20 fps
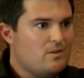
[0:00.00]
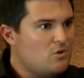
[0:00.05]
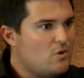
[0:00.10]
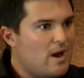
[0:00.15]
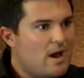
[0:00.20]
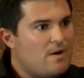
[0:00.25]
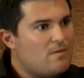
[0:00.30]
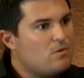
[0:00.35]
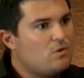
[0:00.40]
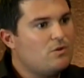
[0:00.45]
you
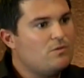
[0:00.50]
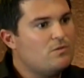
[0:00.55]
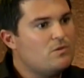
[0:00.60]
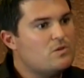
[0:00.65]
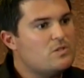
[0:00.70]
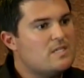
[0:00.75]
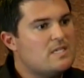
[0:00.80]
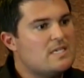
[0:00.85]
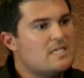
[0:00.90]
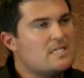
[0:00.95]
have all of
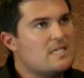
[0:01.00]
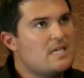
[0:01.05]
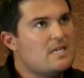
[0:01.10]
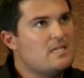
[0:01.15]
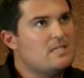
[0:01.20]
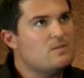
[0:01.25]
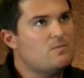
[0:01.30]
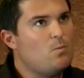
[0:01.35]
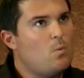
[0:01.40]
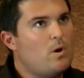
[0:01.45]
those things, and
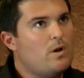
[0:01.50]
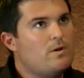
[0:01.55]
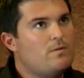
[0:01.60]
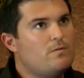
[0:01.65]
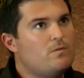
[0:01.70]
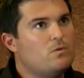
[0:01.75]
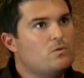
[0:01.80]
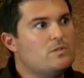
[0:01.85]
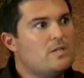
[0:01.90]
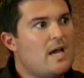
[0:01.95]
it's
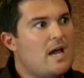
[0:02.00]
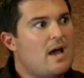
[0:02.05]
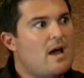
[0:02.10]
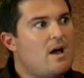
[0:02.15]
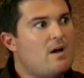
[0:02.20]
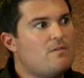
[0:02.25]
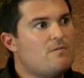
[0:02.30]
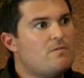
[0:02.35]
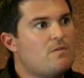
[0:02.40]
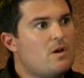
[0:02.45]
wonderful to
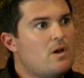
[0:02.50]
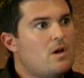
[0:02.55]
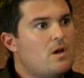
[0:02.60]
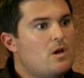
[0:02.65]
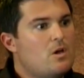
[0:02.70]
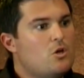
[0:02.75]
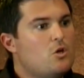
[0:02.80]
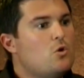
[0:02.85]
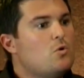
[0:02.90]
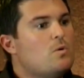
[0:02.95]
have.
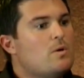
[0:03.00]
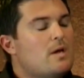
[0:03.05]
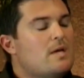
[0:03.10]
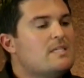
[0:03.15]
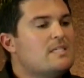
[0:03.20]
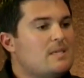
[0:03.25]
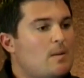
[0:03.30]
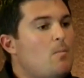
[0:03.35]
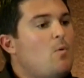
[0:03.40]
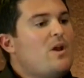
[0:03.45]
You know,
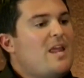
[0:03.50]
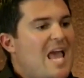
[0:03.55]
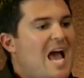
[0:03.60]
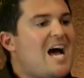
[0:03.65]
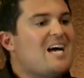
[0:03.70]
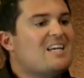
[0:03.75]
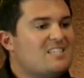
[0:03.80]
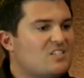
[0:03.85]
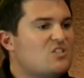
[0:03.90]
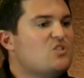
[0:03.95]
somebody
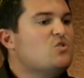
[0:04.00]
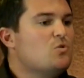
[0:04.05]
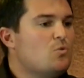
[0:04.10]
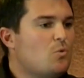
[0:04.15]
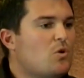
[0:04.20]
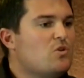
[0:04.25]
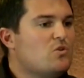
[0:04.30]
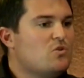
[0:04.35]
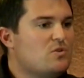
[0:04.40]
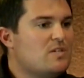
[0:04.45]
has to do
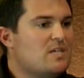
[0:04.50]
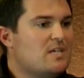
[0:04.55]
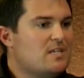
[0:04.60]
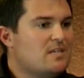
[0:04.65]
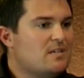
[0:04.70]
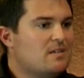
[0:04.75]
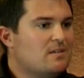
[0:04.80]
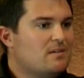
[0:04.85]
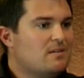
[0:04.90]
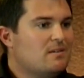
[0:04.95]
what you
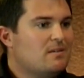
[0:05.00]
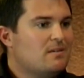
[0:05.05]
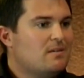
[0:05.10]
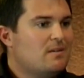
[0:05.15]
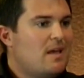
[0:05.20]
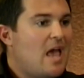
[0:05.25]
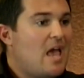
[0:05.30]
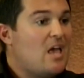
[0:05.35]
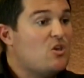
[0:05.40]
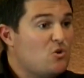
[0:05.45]
did,
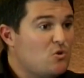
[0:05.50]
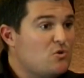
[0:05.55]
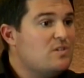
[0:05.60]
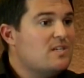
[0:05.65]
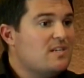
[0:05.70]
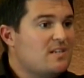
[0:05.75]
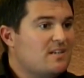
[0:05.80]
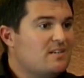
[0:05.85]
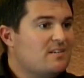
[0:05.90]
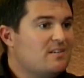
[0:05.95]
mm -hmm. and you
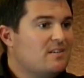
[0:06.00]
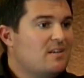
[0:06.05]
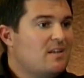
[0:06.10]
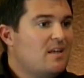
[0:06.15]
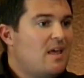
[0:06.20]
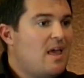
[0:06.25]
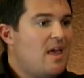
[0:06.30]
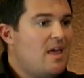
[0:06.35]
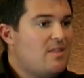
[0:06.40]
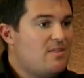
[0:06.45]
did it,
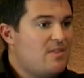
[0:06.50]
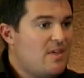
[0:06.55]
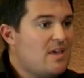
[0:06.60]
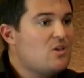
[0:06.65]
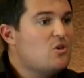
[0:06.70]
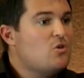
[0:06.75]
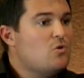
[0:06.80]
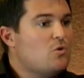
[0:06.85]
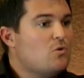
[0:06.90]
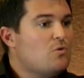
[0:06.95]
and
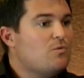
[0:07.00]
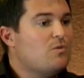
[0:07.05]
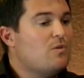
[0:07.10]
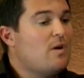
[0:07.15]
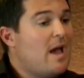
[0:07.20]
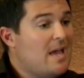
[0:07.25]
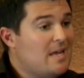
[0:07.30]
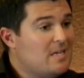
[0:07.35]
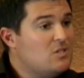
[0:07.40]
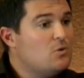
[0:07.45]
thank you for
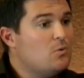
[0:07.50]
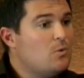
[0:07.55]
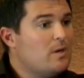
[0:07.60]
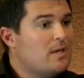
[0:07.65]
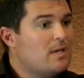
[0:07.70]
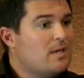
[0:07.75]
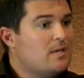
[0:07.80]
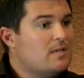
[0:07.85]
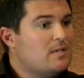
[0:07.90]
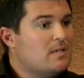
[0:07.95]
a
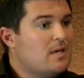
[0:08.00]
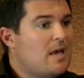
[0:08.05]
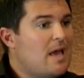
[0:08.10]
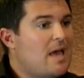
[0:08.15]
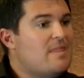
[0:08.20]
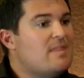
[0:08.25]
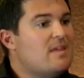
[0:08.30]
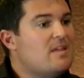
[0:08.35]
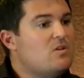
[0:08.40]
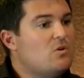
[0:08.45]
doing it,
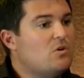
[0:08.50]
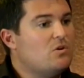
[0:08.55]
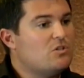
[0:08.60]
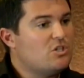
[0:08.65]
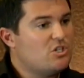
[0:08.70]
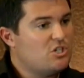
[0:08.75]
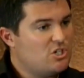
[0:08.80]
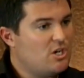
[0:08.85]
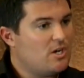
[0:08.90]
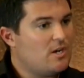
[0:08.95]
and then not
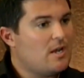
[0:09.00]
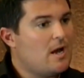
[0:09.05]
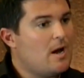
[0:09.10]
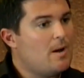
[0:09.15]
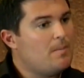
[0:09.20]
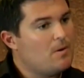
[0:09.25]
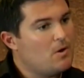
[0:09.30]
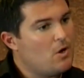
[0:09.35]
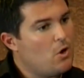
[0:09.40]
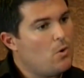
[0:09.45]
just shutting
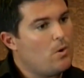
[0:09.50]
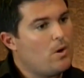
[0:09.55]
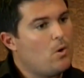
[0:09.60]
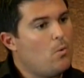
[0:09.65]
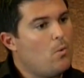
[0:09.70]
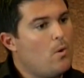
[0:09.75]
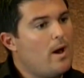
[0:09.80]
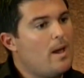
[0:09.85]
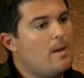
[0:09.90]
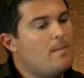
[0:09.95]
up and going
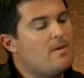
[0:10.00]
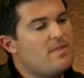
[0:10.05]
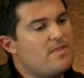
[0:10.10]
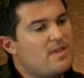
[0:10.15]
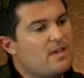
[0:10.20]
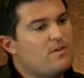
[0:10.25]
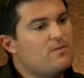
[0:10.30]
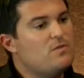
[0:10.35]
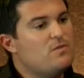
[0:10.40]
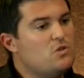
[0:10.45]
away, but mm -hmm.
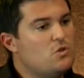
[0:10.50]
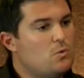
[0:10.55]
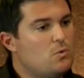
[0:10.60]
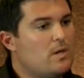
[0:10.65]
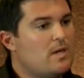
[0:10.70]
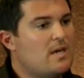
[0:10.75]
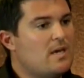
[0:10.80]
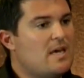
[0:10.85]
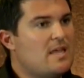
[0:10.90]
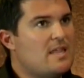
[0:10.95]
thank mm-hmm. you for
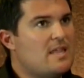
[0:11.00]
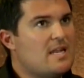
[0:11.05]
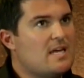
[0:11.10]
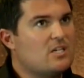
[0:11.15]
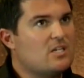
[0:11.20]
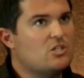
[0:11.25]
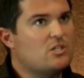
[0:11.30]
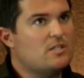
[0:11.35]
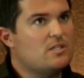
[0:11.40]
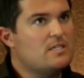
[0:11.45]
doing it, and then
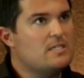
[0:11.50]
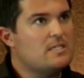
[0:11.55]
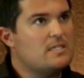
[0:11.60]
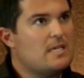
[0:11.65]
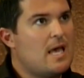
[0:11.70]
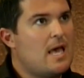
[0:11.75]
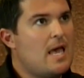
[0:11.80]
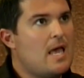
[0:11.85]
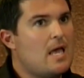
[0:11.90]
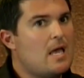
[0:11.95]
actually
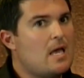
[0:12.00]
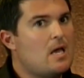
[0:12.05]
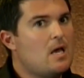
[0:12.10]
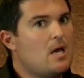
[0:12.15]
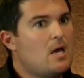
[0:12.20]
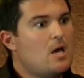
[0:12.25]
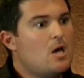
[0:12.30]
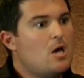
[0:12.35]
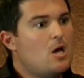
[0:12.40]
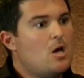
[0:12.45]
saying,
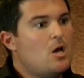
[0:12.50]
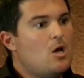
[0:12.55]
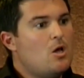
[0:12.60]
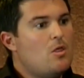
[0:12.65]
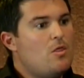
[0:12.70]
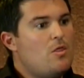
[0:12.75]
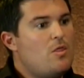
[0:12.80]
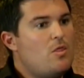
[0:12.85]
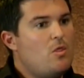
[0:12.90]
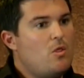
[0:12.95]

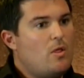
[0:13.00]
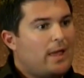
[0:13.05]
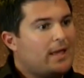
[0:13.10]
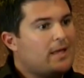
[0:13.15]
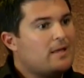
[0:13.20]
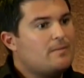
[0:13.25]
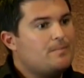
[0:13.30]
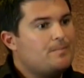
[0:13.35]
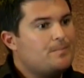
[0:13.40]
like,